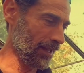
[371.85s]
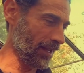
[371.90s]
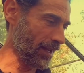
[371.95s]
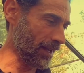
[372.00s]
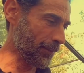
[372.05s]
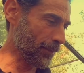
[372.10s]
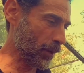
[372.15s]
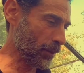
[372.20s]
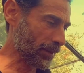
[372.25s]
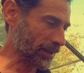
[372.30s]

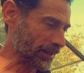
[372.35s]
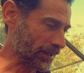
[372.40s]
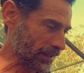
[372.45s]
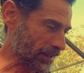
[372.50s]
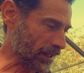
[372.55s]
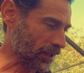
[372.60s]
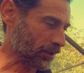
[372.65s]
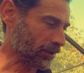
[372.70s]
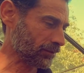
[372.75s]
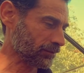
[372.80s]
I'm hoping that
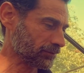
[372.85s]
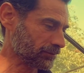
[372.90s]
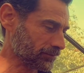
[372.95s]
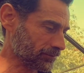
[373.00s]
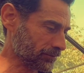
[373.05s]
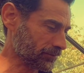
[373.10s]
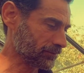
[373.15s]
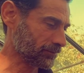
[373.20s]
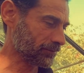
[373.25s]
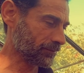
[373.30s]
they'll
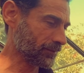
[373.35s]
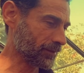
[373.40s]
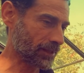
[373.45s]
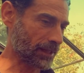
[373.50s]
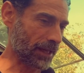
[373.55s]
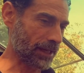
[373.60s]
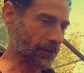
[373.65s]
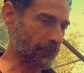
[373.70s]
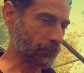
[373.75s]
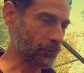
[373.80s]

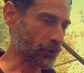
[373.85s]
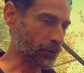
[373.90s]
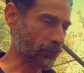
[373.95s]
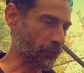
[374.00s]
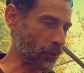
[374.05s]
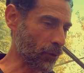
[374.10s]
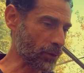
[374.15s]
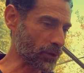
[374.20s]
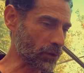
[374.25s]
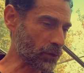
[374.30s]
kind of push
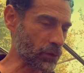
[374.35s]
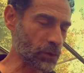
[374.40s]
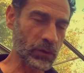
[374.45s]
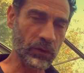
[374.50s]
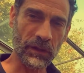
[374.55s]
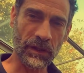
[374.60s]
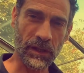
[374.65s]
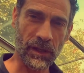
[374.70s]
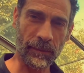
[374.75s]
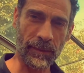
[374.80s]
forward soon
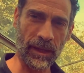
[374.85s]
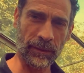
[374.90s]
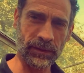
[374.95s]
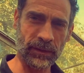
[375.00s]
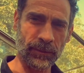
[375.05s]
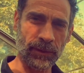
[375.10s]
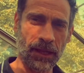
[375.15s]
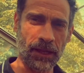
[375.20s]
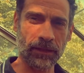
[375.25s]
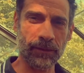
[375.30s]
so that I'll be able to
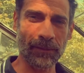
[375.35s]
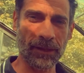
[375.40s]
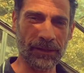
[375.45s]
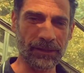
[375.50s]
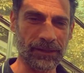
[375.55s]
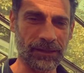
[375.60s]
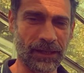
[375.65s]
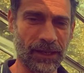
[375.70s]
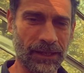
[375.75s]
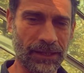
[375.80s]
plant them
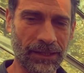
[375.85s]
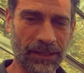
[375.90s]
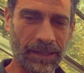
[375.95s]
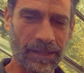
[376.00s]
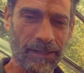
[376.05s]
outside.